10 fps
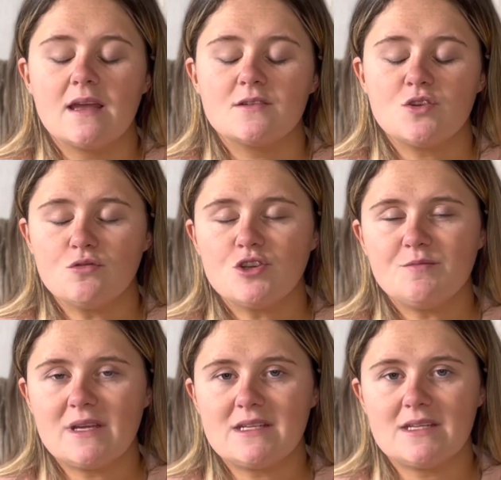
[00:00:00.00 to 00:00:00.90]
social
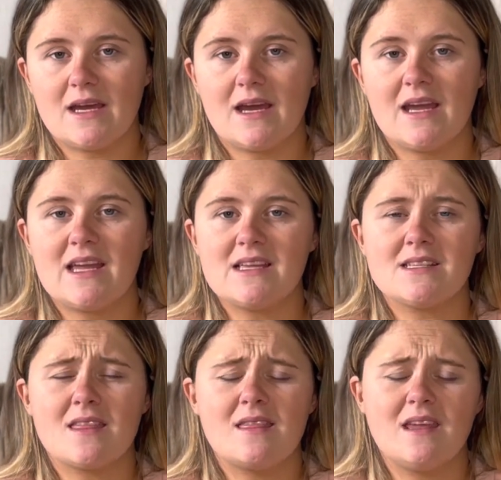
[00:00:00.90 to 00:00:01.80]
media is
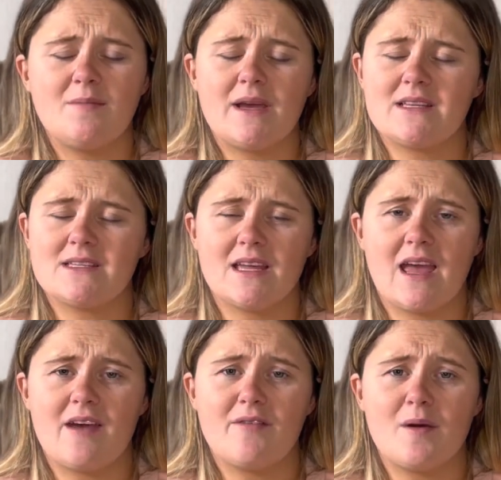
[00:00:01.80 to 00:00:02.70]
the best thing
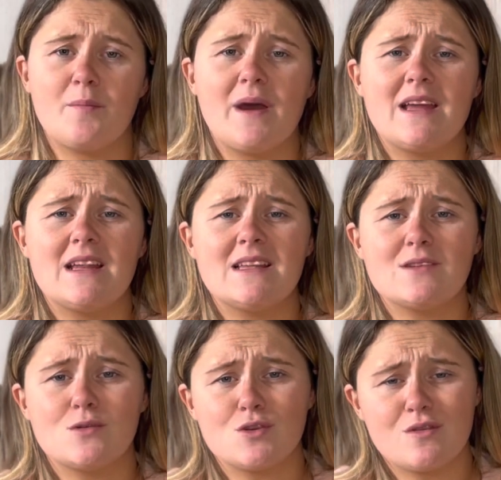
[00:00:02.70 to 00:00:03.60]
ever, but it is
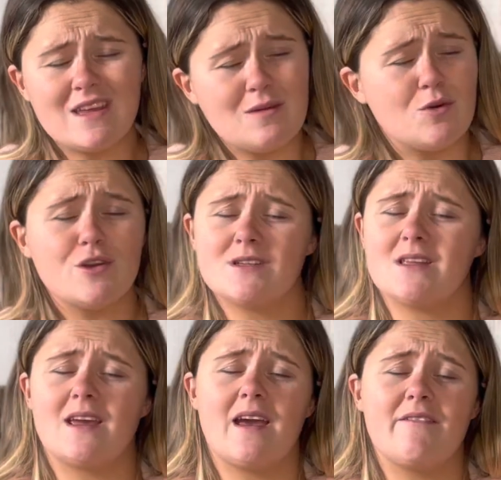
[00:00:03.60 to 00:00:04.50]
also the worst
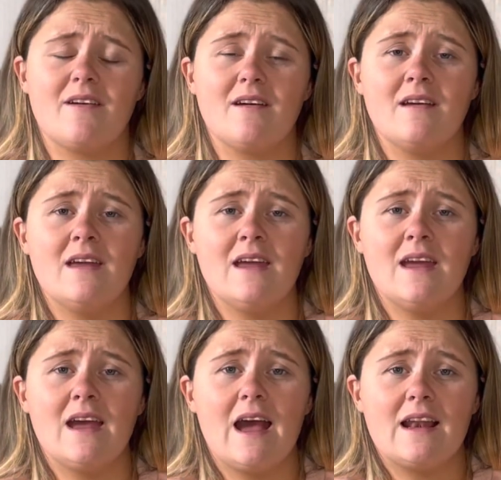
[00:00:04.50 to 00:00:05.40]
thing ever.
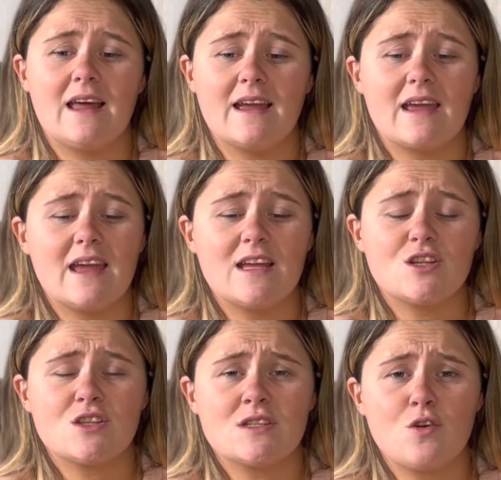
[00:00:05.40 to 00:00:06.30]
Like, it's
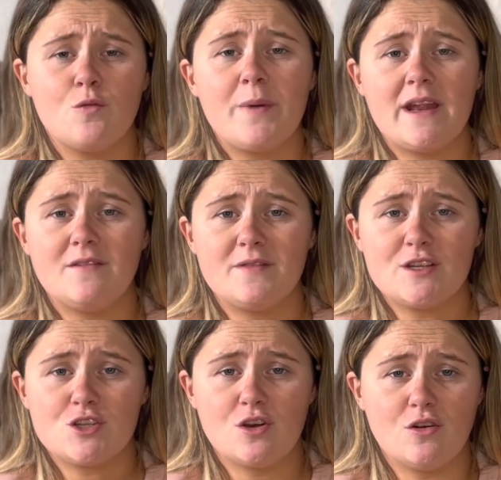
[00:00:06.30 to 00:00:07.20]
so
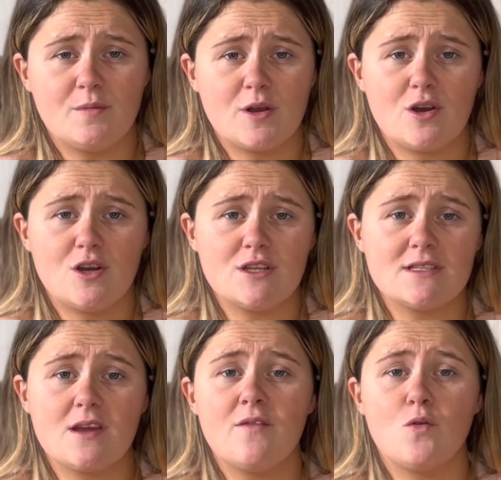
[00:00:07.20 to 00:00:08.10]
beneficial
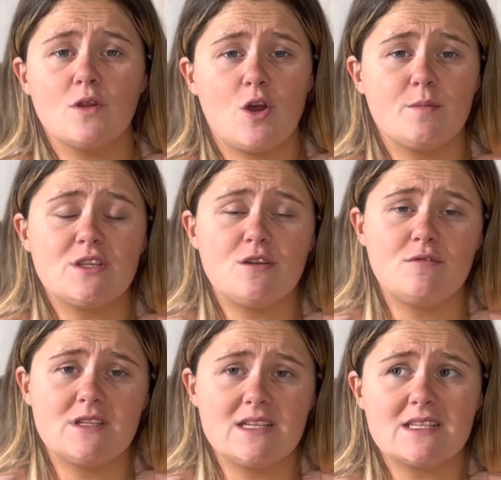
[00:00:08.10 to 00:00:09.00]
because of all the
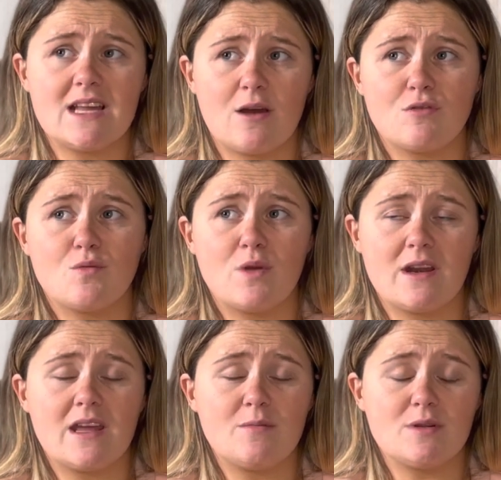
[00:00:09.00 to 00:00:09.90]
opportunities now that we're
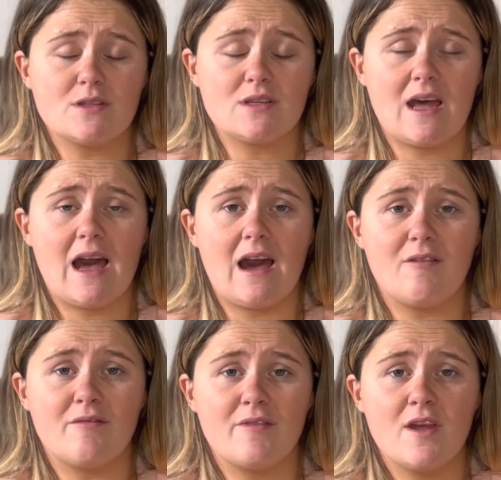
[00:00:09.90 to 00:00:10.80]
able to
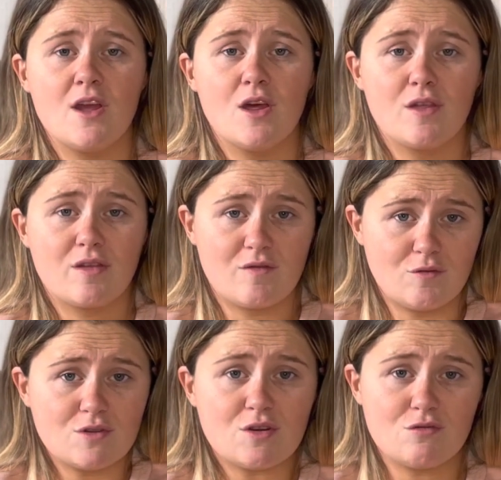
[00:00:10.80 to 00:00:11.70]
have
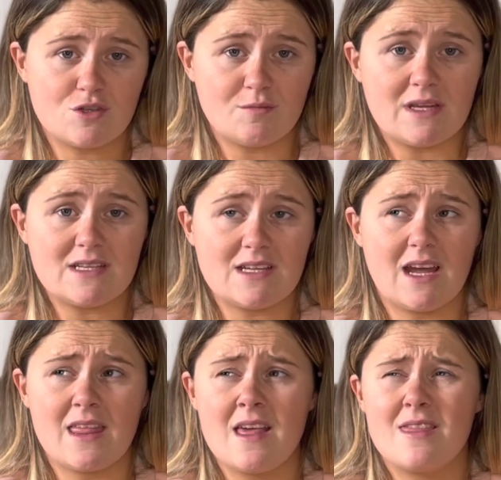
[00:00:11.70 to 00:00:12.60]
through social
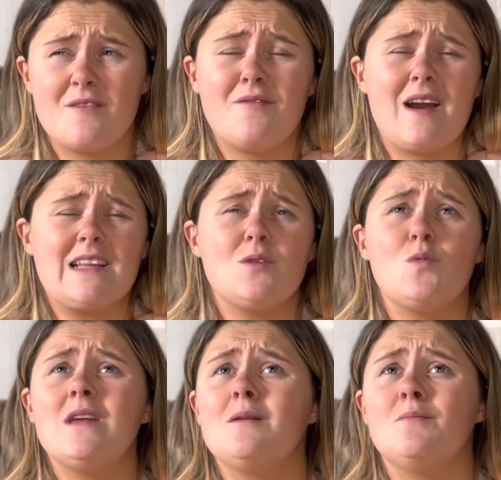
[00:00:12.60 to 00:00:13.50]
media. The fact that
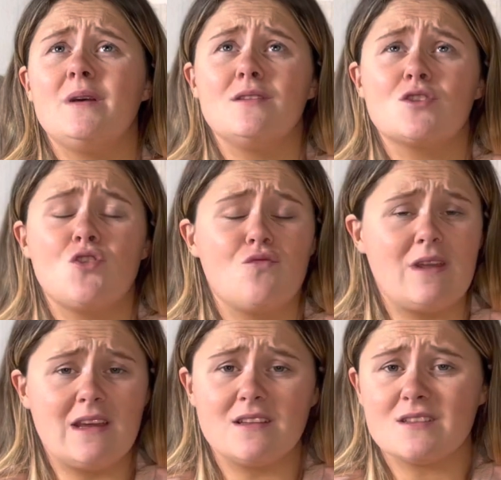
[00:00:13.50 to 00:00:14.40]
we can build
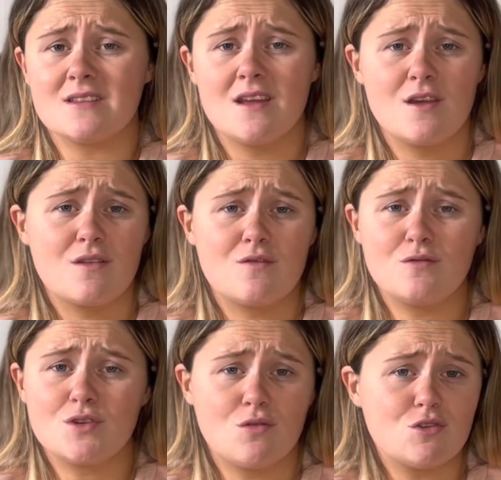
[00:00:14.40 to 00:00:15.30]
careers through
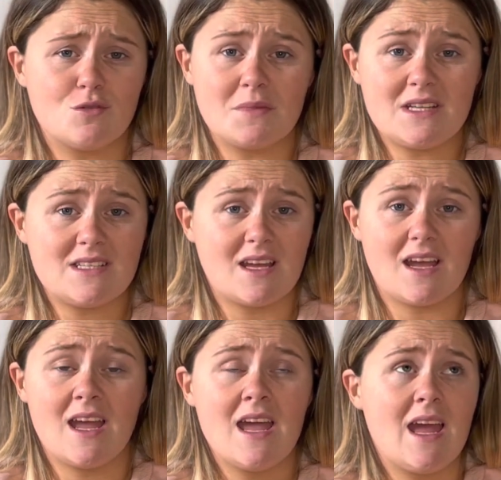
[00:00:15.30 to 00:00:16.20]
social
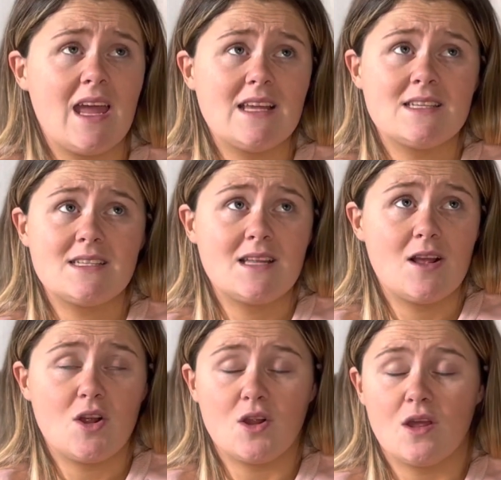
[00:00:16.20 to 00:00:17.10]
media is
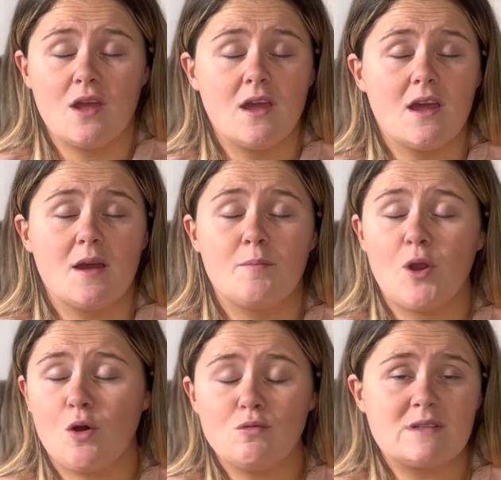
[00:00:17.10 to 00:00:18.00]
still
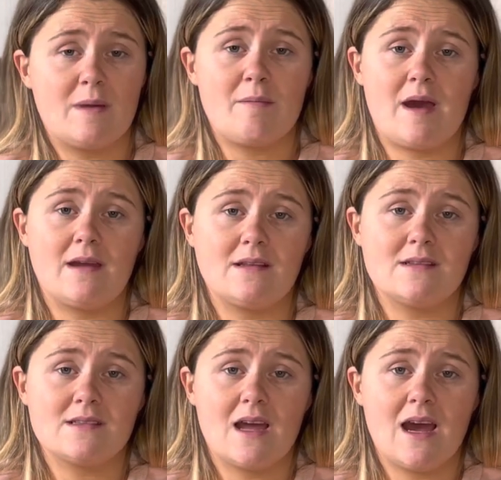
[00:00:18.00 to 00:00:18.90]
blows my
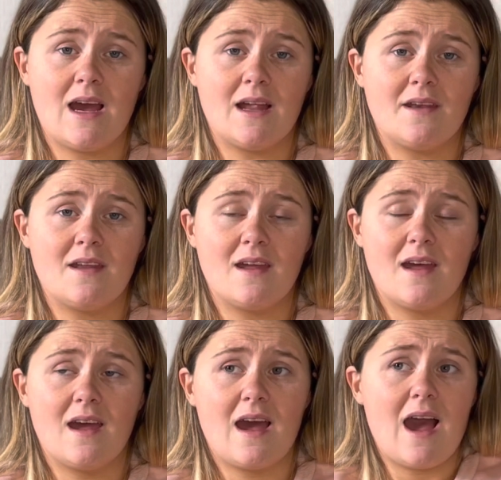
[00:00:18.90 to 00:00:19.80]
mind, and
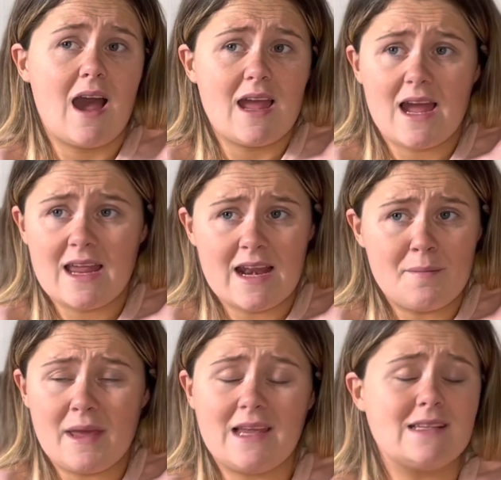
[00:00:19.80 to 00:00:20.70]
it
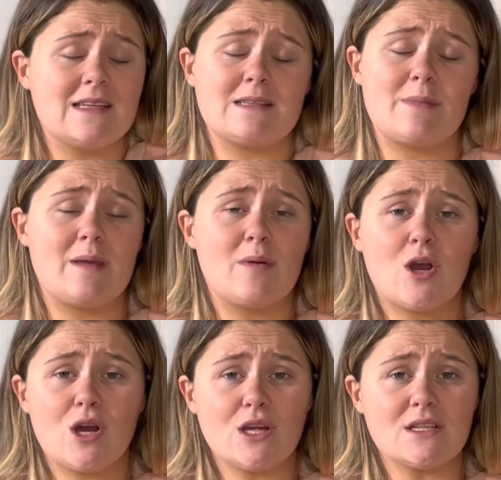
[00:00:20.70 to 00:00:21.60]
amazes me,
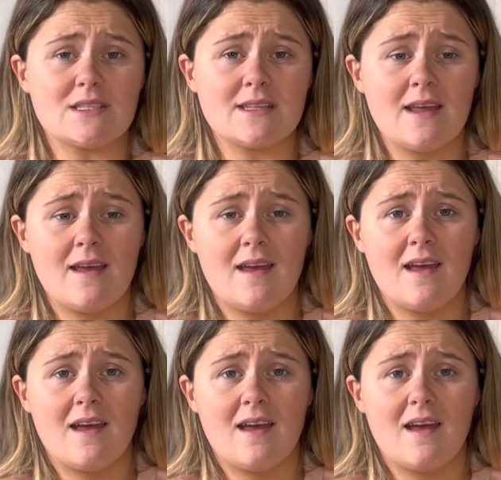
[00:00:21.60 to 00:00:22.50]
because
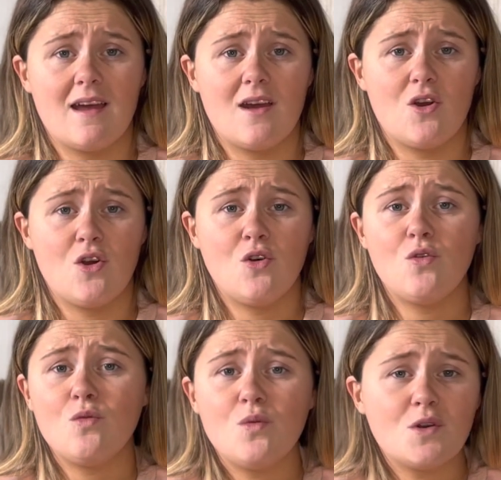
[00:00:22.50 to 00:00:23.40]

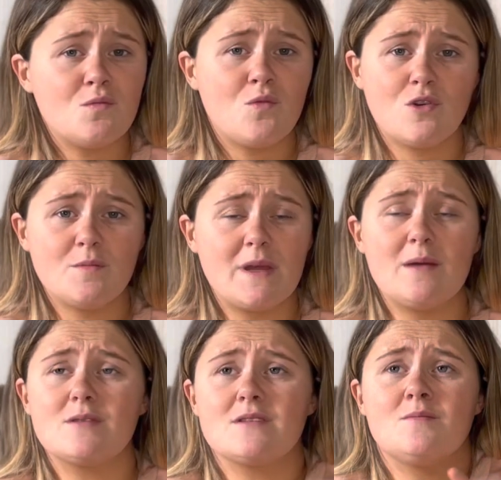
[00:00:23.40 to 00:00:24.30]
who wouldn't want to be
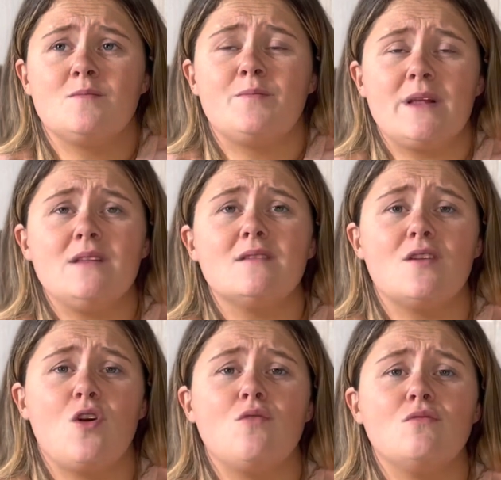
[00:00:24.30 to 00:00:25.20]
able to build
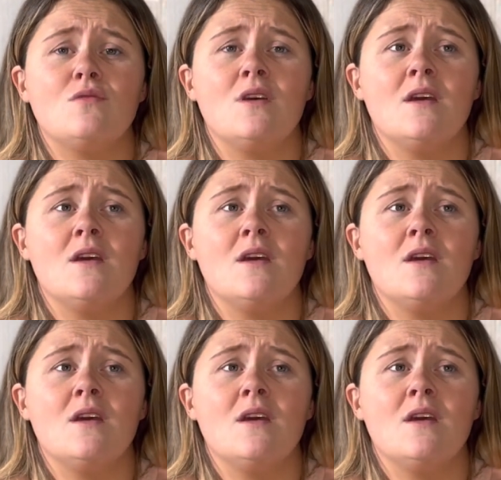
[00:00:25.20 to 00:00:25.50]
their own